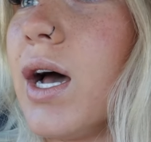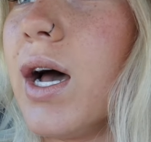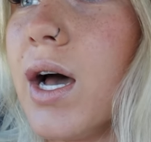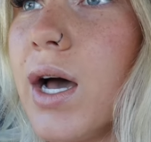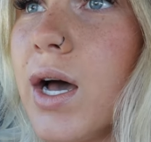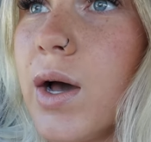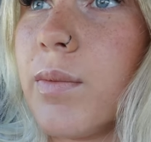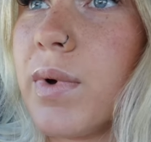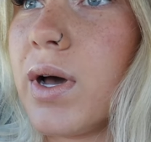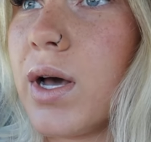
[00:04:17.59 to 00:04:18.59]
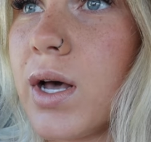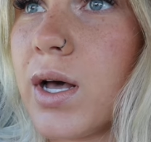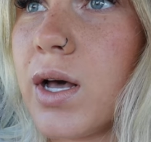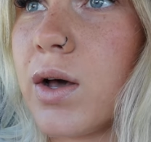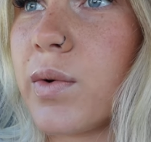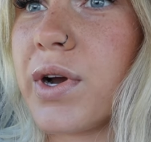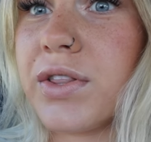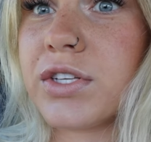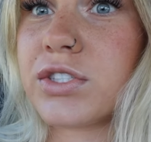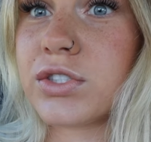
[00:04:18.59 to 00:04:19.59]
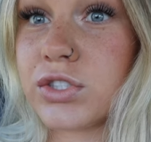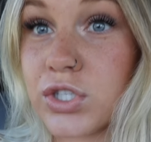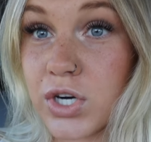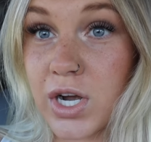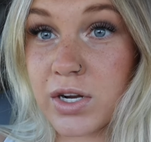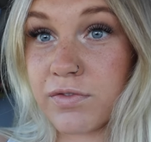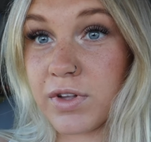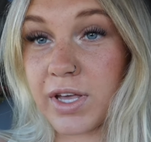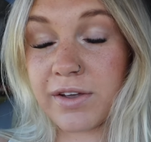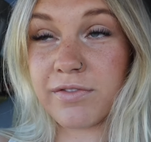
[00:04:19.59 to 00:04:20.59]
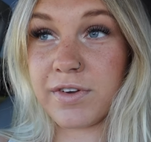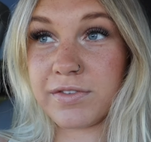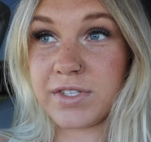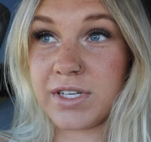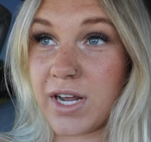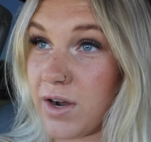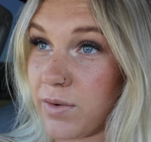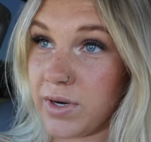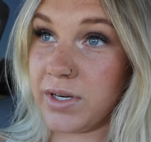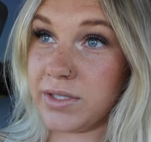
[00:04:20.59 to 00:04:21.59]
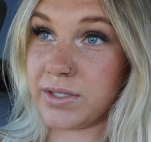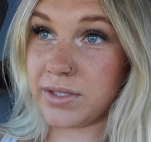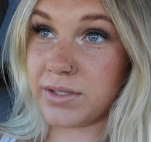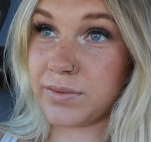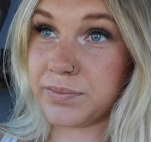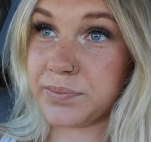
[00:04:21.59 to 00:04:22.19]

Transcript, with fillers: Um, we were in the truck for like 15 hours,